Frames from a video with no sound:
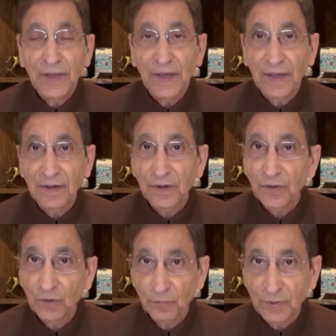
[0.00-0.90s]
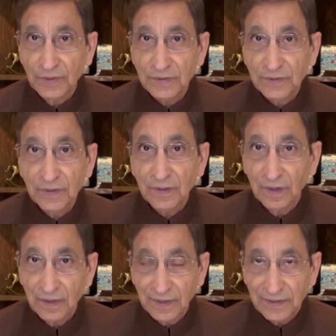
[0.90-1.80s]
and humorous
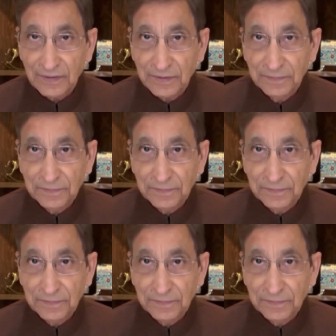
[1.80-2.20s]
context.